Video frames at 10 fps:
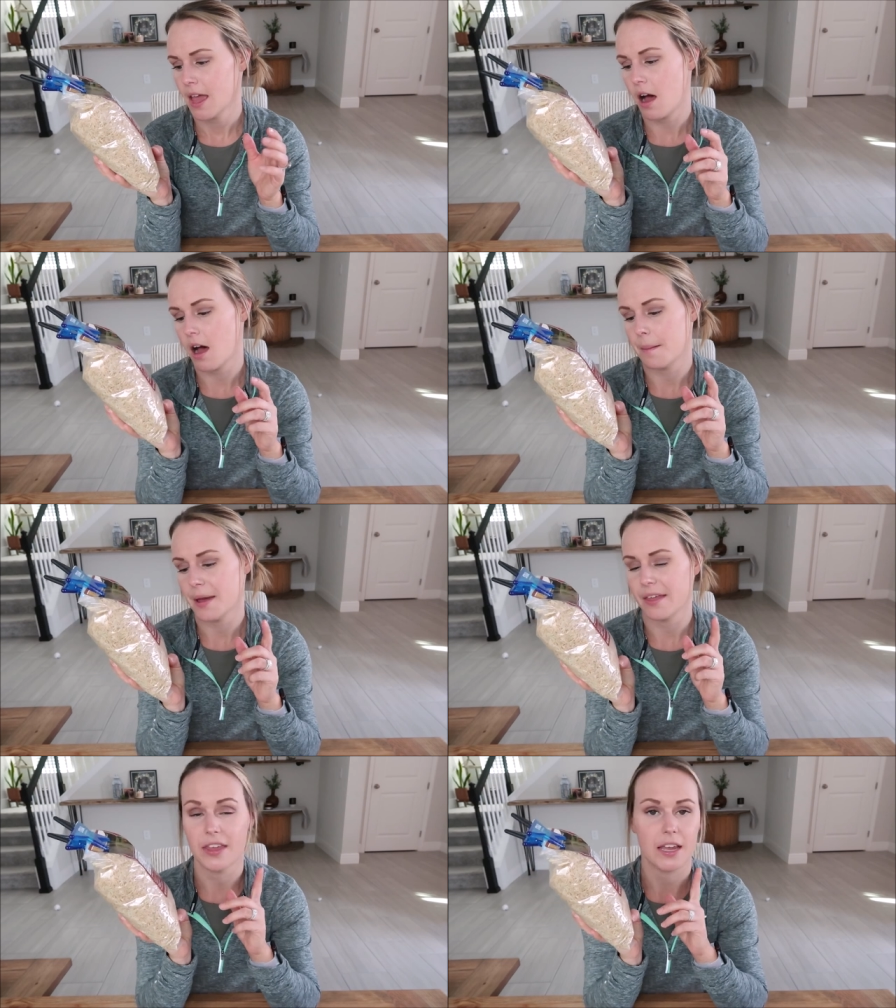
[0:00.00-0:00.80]
Um,
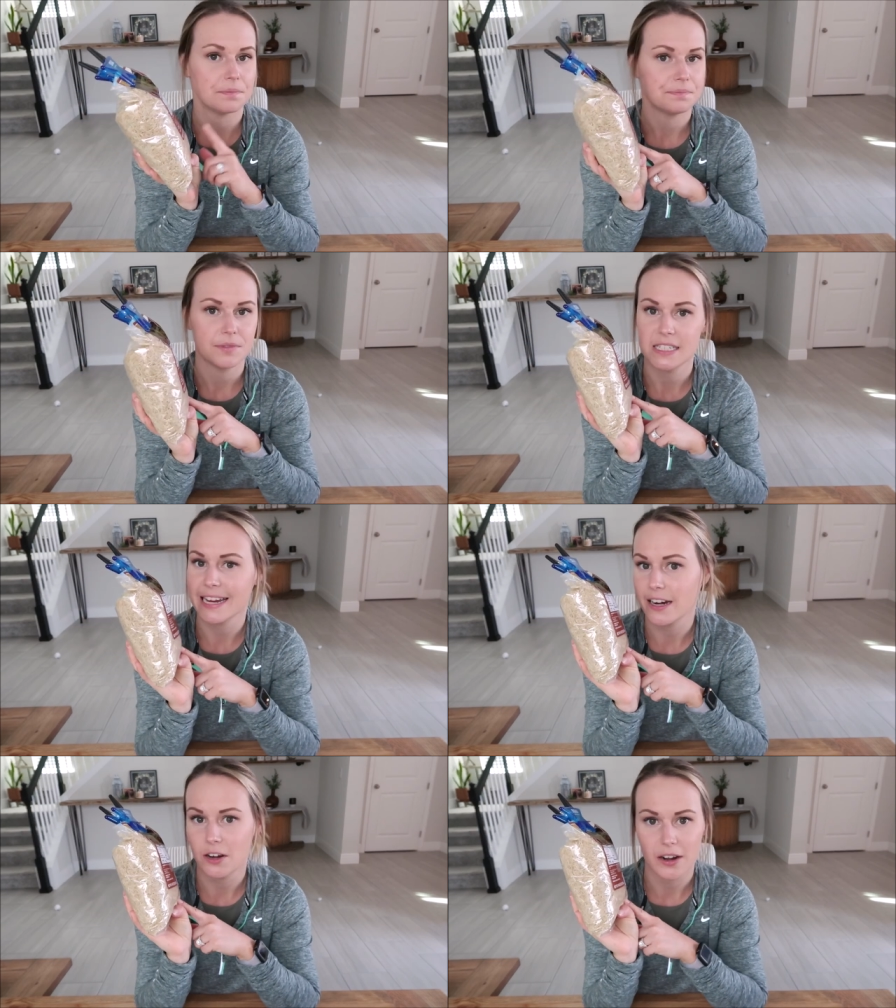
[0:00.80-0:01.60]
and then
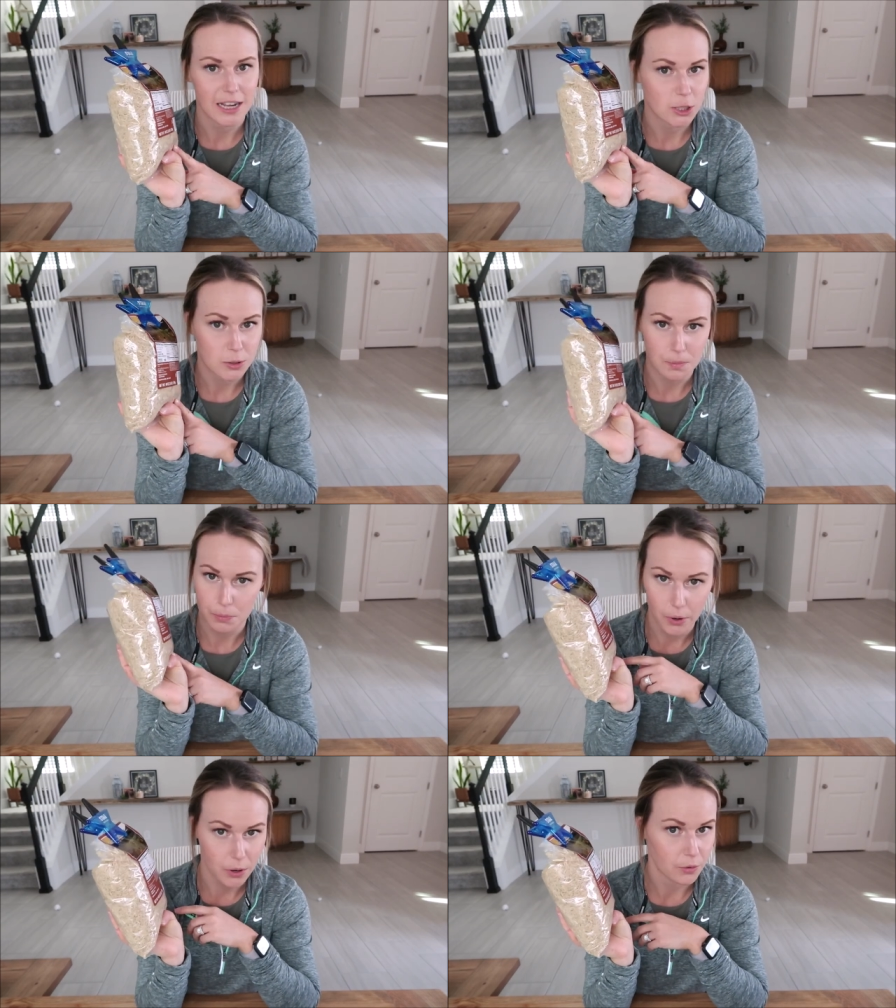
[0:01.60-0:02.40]
standard, I just
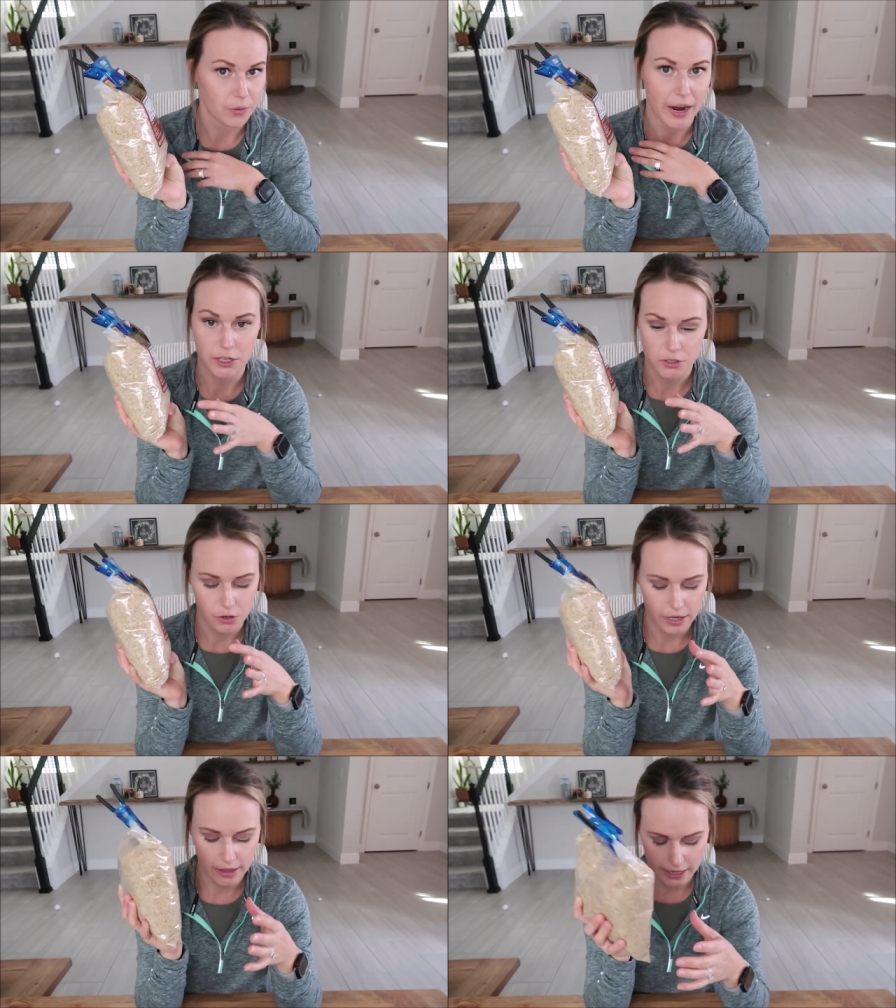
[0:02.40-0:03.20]
boil the rice,
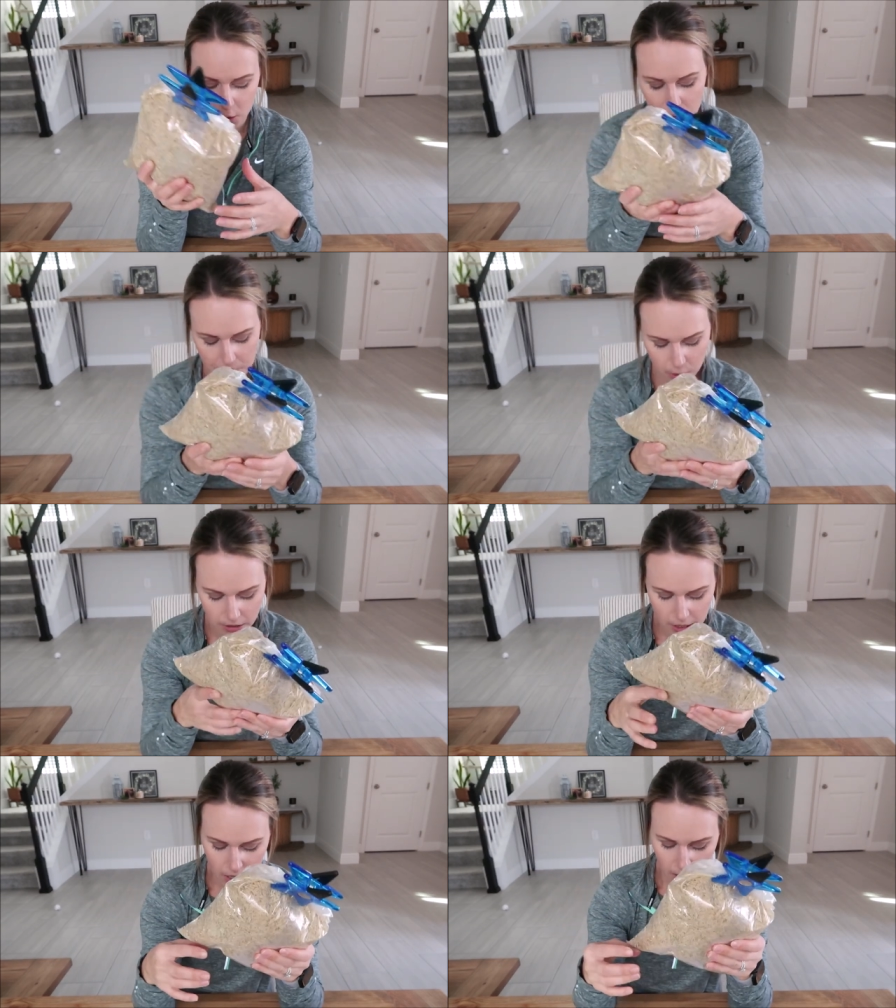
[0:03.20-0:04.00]
cook it like normal.
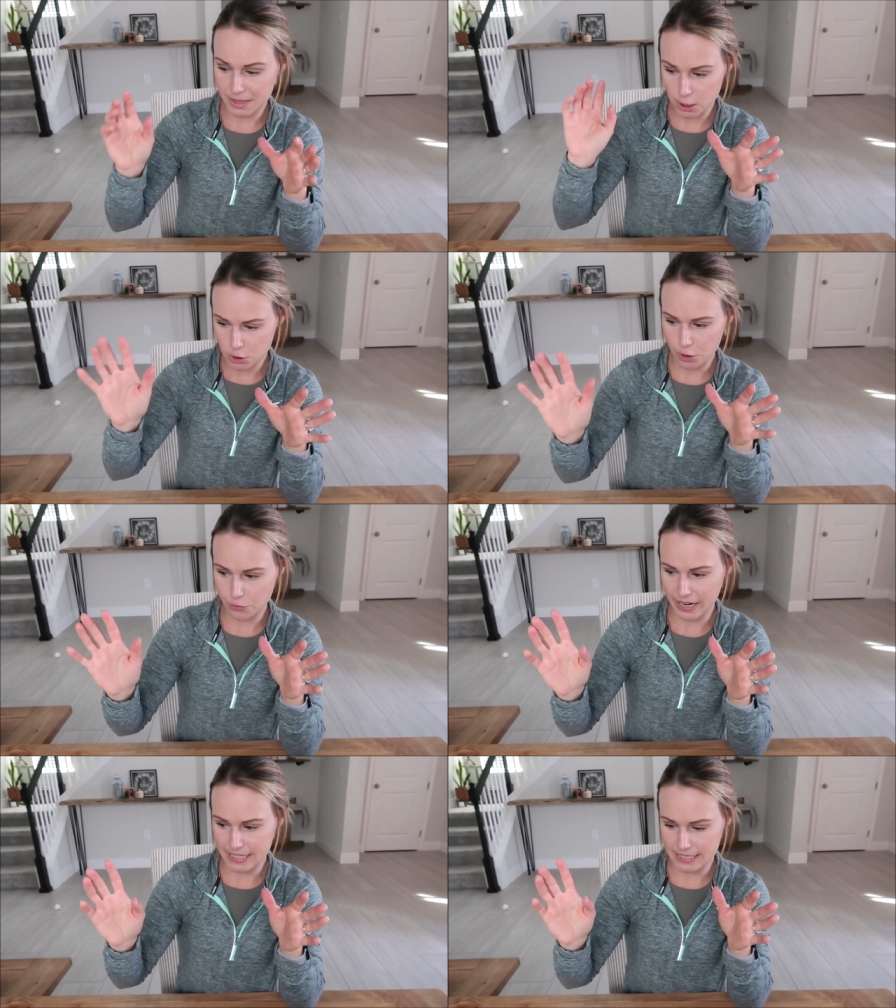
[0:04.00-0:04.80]
But those are the
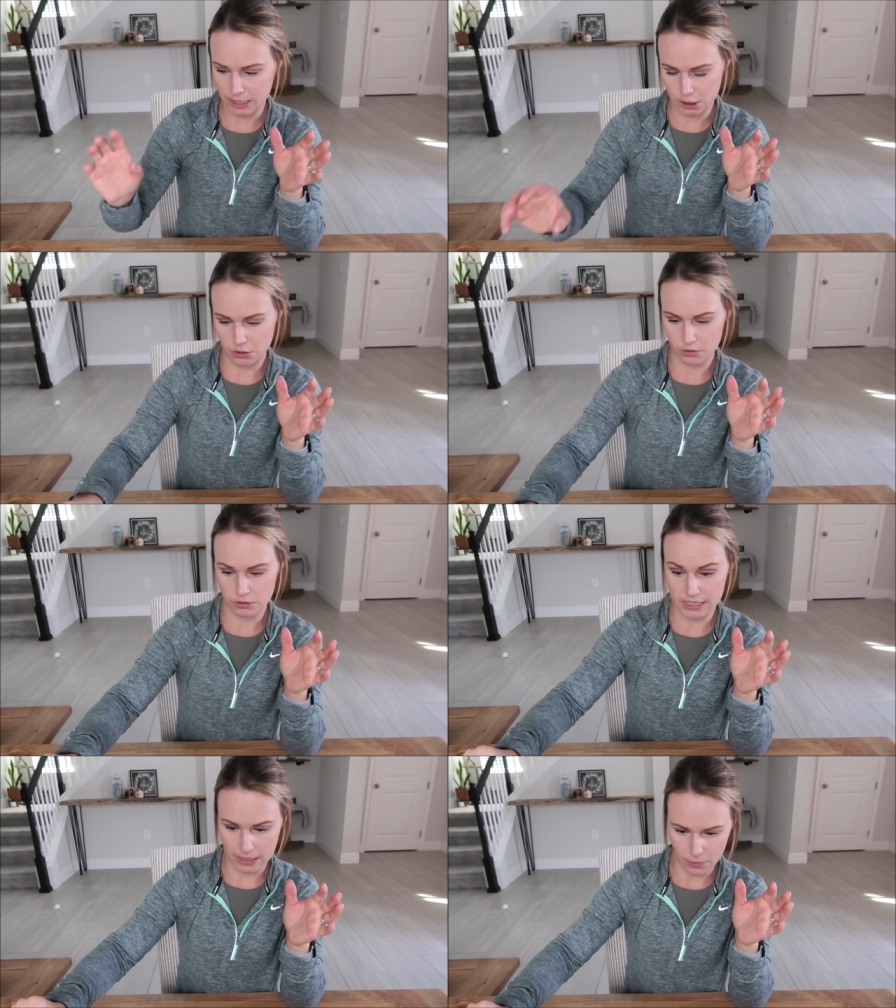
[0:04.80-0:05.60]
three I stick
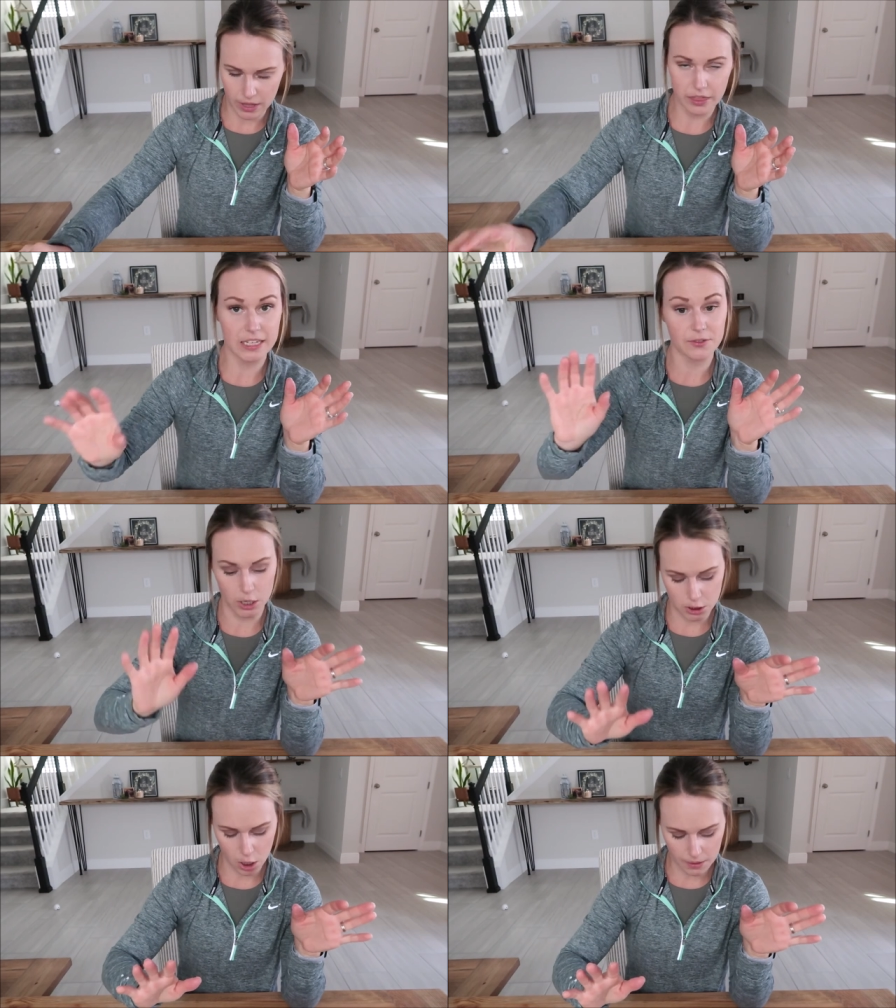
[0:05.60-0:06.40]
stick with as far
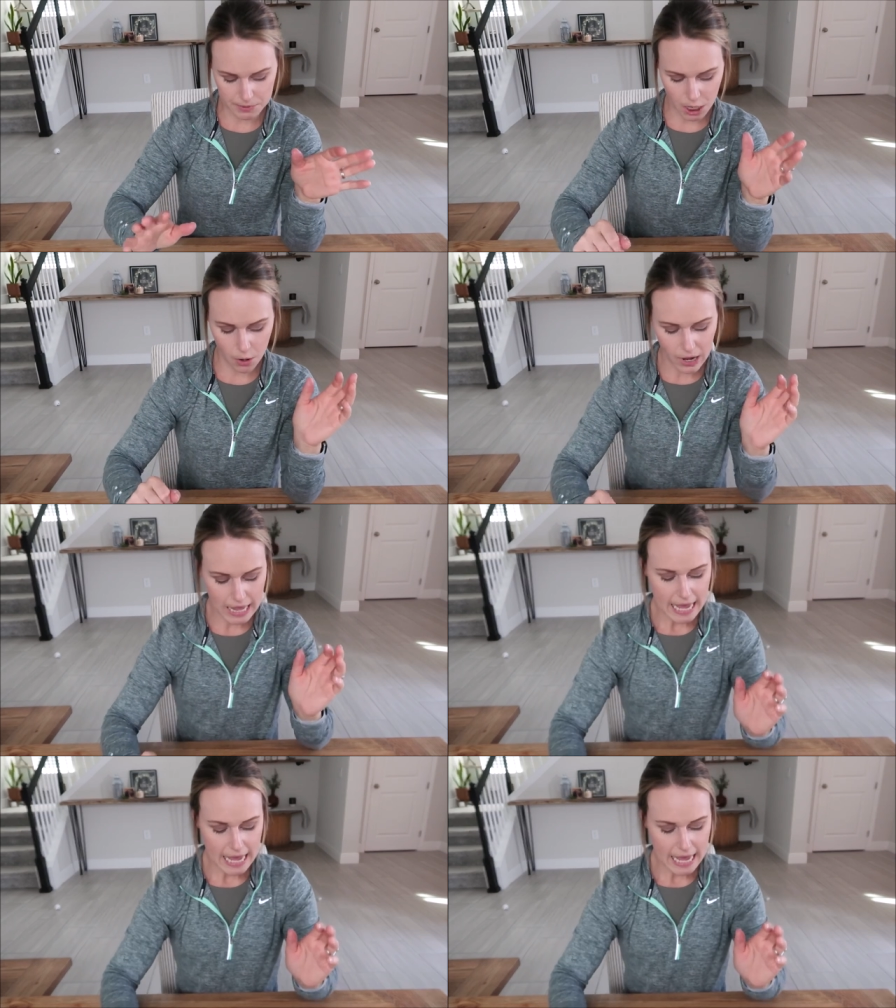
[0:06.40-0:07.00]
as carbs go.